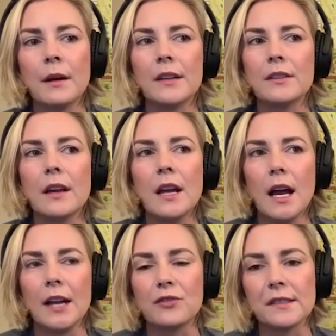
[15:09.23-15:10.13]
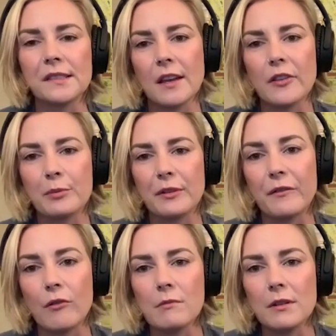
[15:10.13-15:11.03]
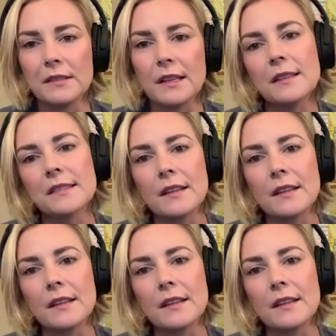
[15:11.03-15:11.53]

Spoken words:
I trust the other performers that he's